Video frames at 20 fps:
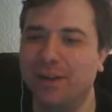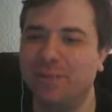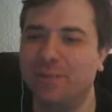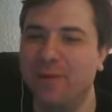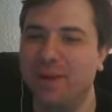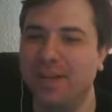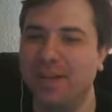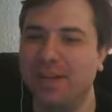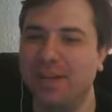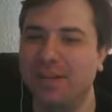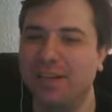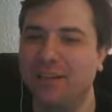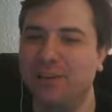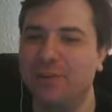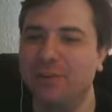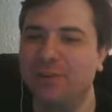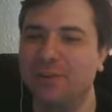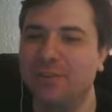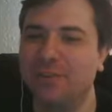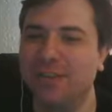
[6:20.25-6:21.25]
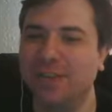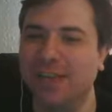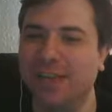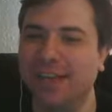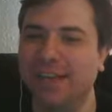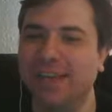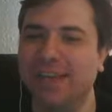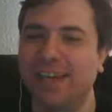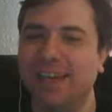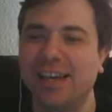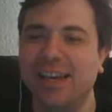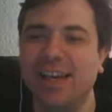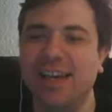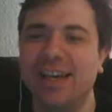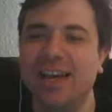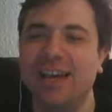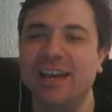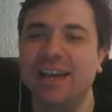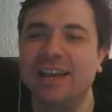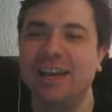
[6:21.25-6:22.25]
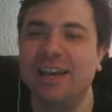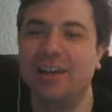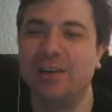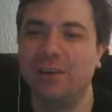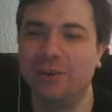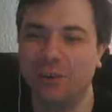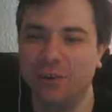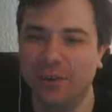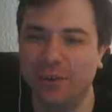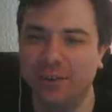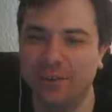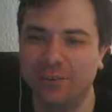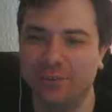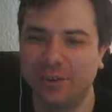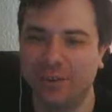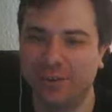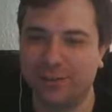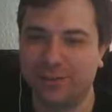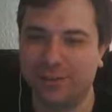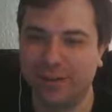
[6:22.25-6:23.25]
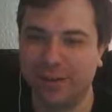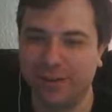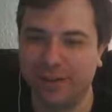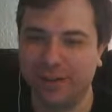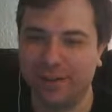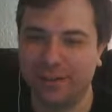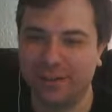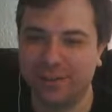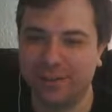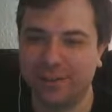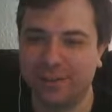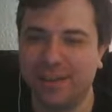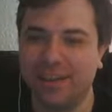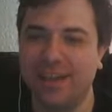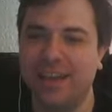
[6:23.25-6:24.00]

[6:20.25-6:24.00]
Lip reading: And when he uses it, he always strikes first.